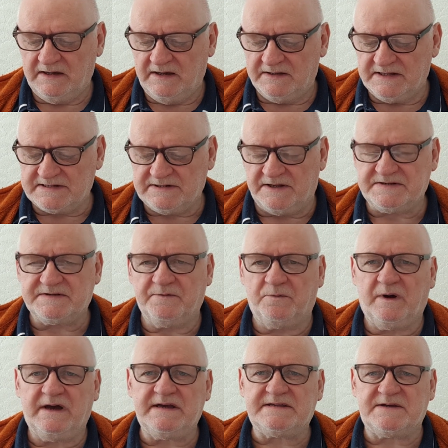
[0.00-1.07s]
There's lots of
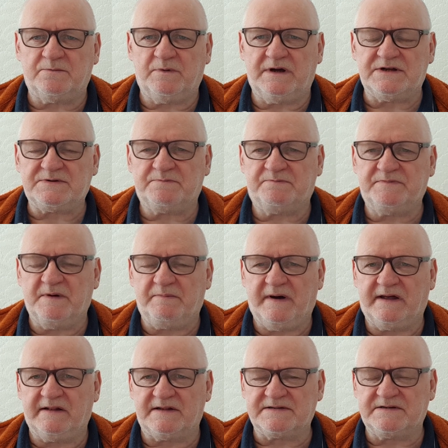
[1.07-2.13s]
ways in which the
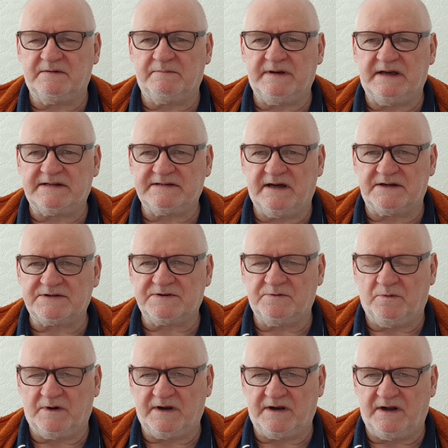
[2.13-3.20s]
panels can be attached to
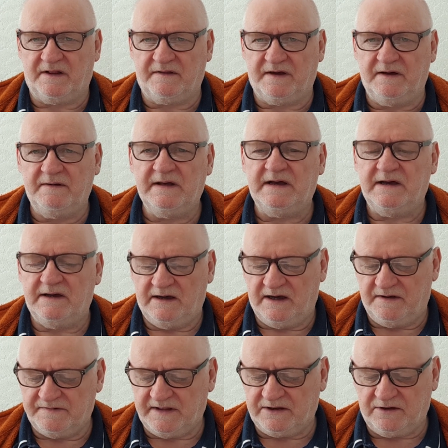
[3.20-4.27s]
one another.
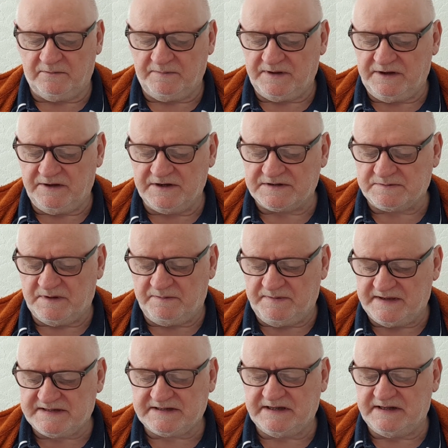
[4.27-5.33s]
They could be used with
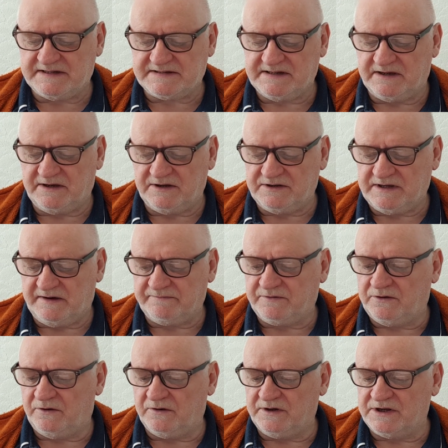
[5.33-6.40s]
biscuits, they could have
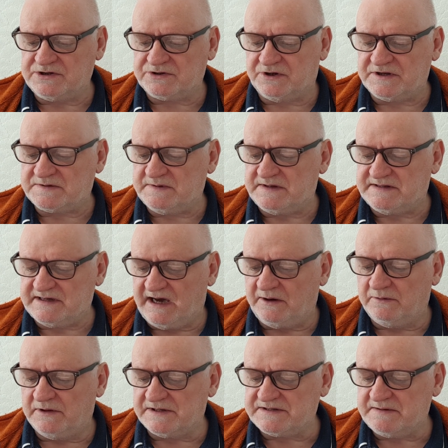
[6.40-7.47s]
corner joints with
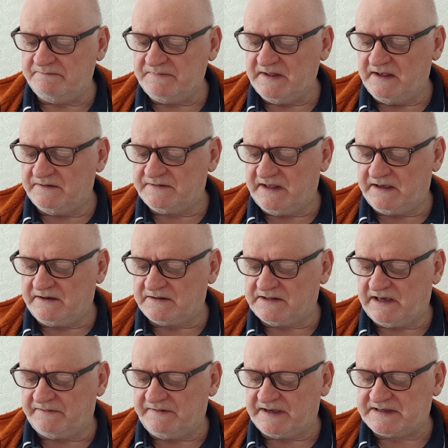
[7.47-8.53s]
dowels, they could have